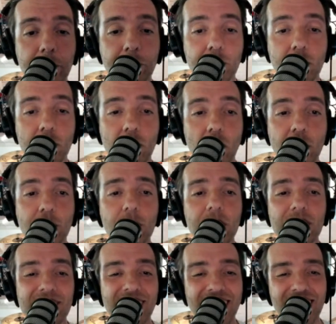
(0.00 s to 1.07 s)
Mm-hmm. Are you
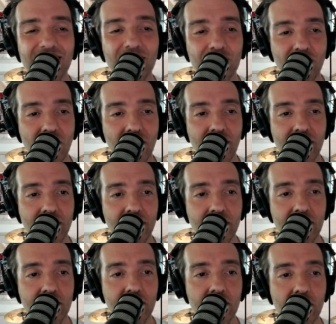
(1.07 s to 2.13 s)
satisfied
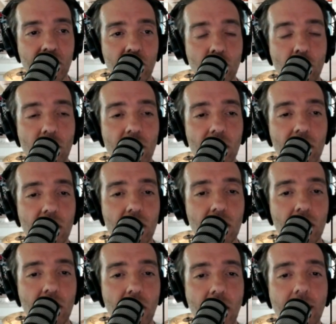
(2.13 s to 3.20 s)
with
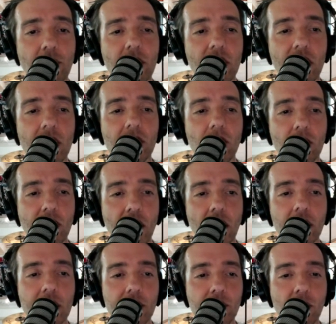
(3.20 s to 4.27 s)
everything in totality